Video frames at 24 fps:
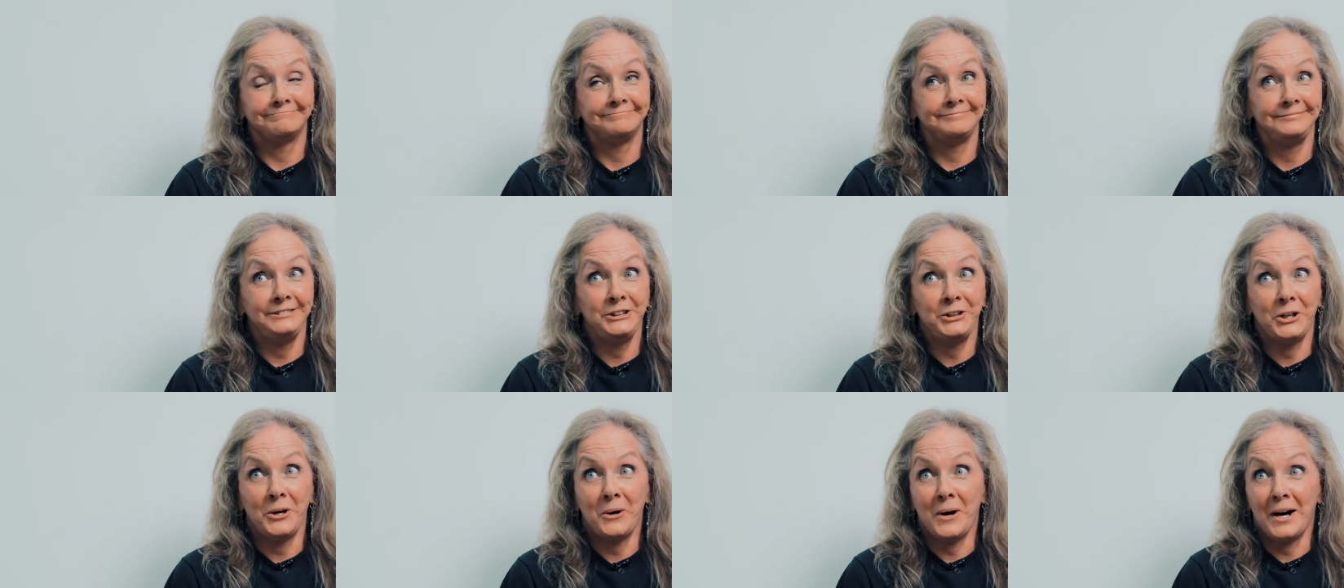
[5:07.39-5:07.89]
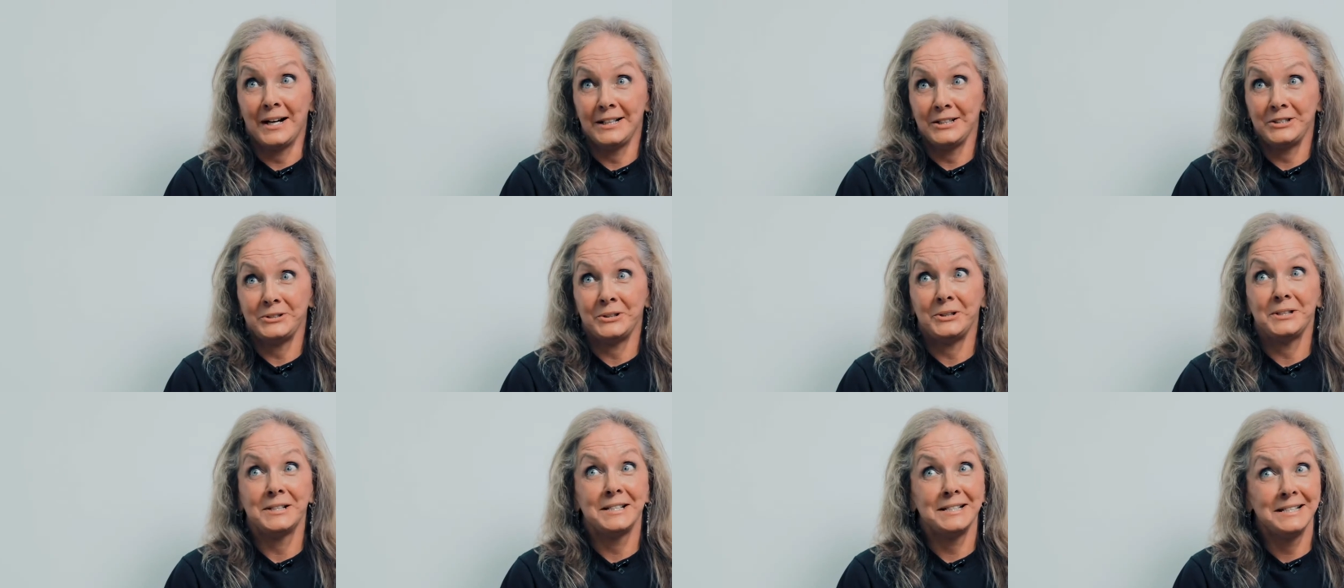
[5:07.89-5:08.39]
you know, I
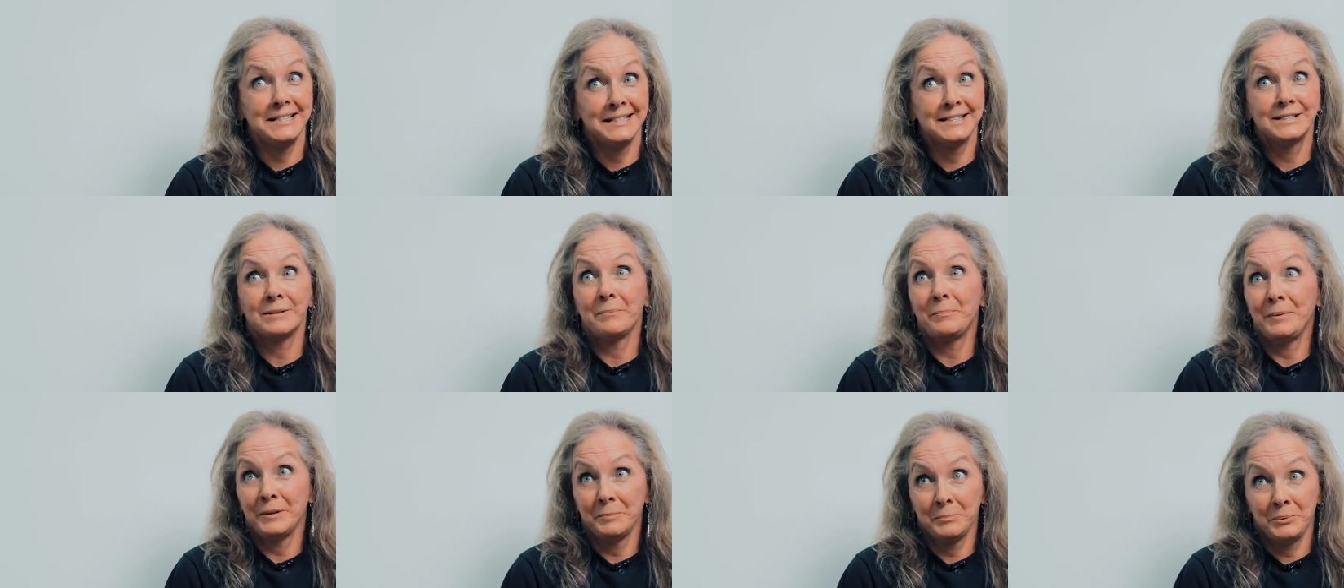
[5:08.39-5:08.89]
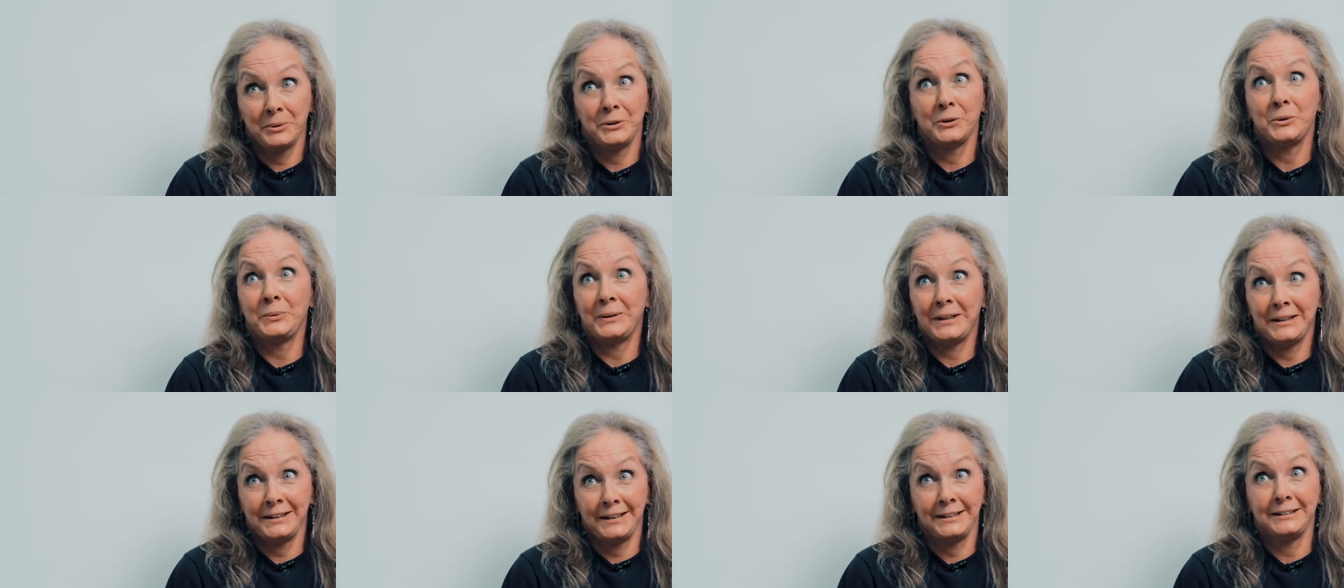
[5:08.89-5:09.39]
started seeing something pretty
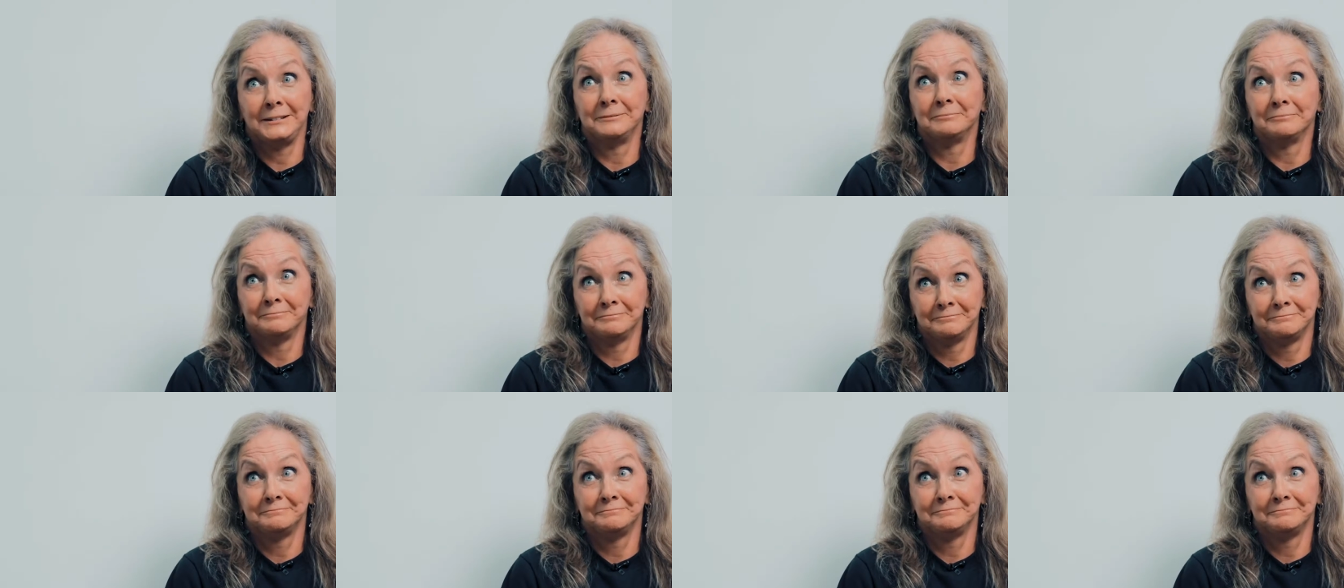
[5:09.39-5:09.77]
quickly.